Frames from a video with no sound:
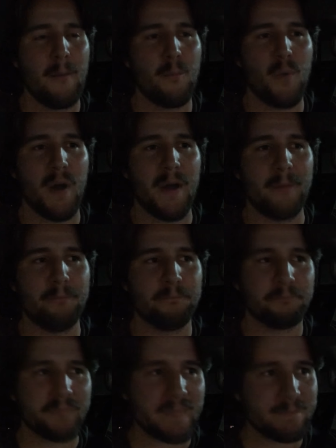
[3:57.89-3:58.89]
But
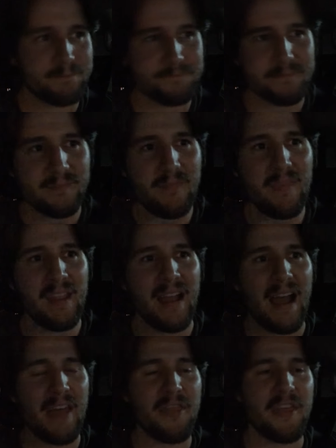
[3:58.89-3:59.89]
I